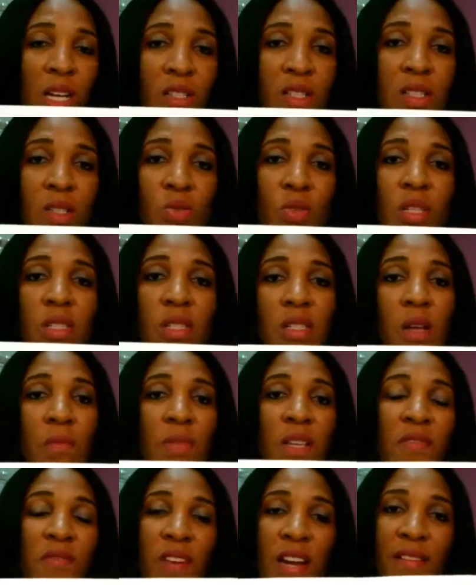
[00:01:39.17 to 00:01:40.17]
someone else
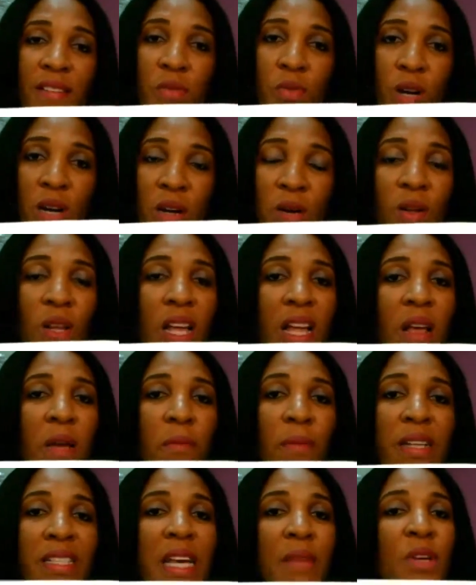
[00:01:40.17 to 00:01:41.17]
is doing something very
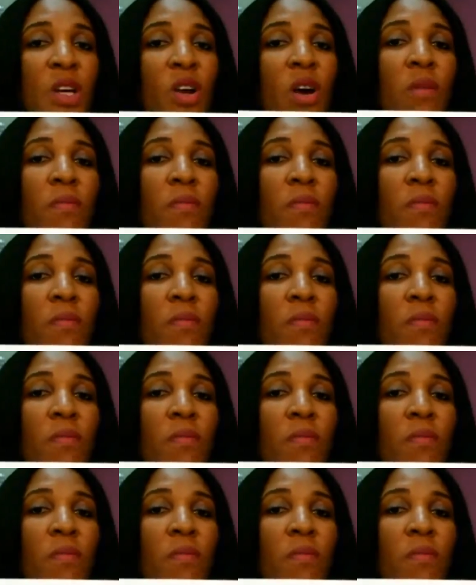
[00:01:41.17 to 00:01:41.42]
well.